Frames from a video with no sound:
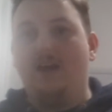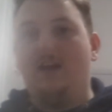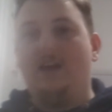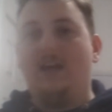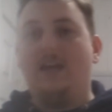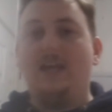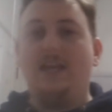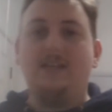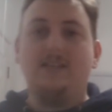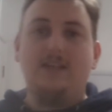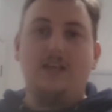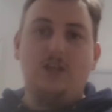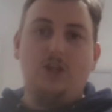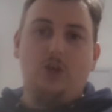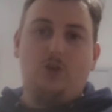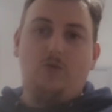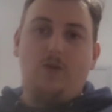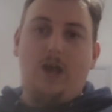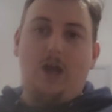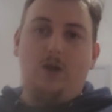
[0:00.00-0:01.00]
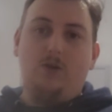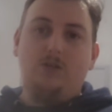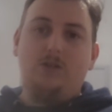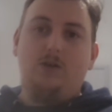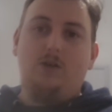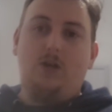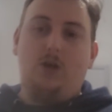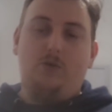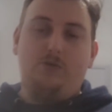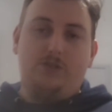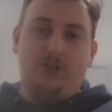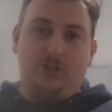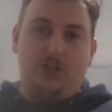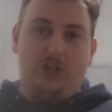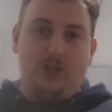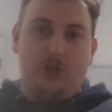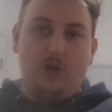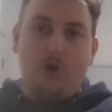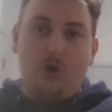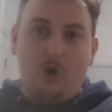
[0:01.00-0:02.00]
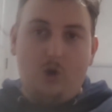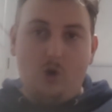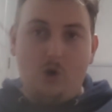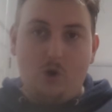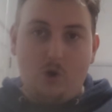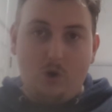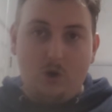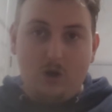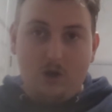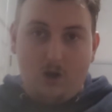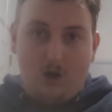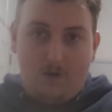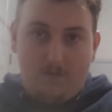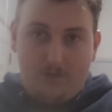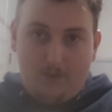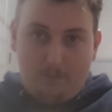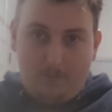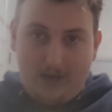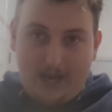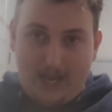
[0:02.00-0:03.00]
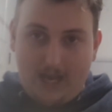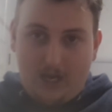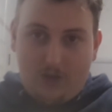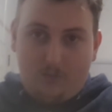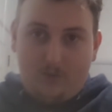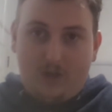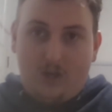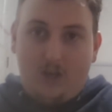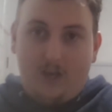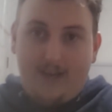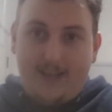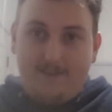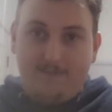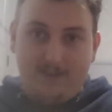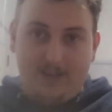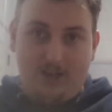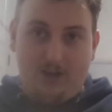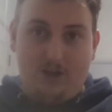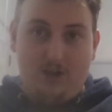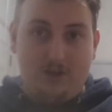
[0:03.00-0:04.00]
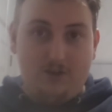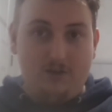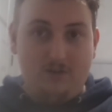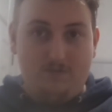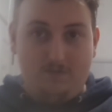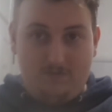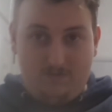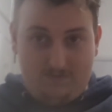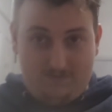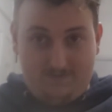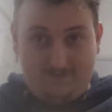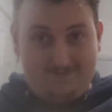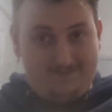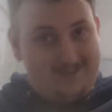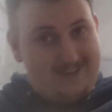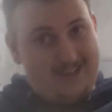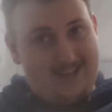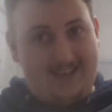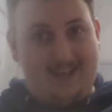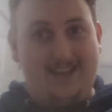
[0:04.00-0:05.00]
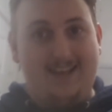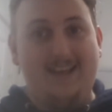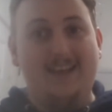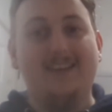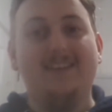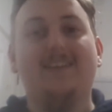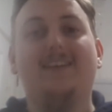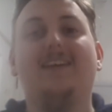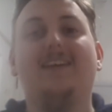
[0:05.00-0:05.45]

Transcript: Heat in the ground, closer to the core of the planet we are living on. Yeah?